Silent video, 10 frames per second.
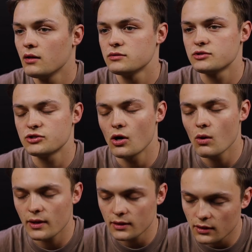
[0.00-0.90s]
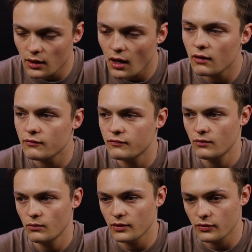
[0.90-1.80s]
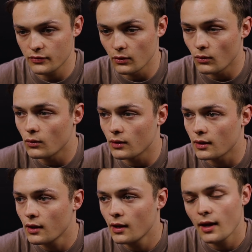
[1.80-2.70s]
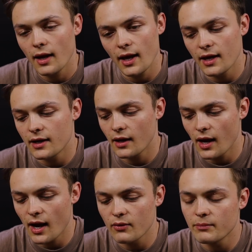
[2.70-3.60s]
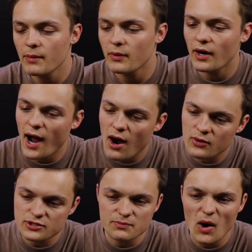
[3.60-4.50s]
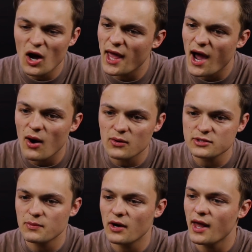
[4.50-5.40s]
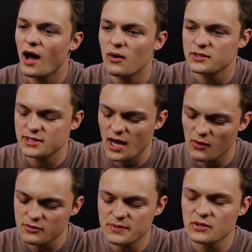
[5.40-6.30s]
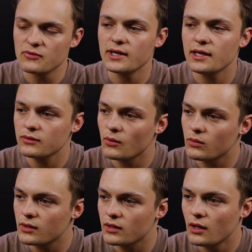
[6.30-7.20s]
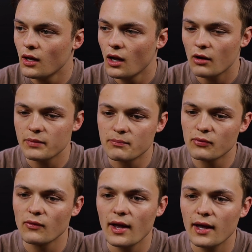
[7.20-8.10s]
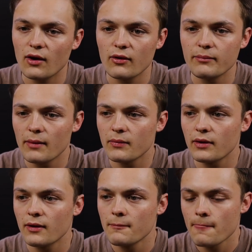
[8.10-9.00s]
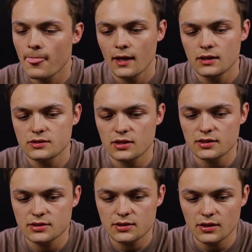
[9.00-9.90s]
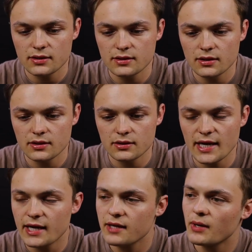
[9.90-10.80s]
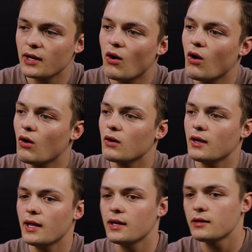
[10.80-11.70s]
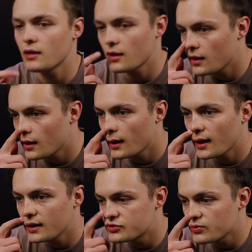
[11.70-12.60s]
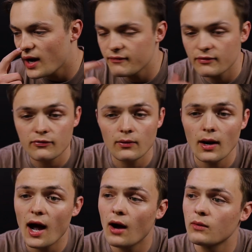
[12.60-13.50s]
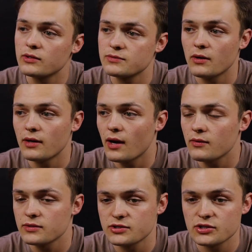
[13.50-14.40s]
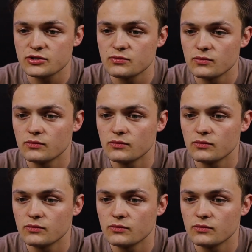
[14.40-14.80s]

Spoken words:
so in love with the Lord. And I remember hours upon hours upon hours, I would be reading the Word, I'd be praying. I remember just taking my car and driving for hours upon hours, just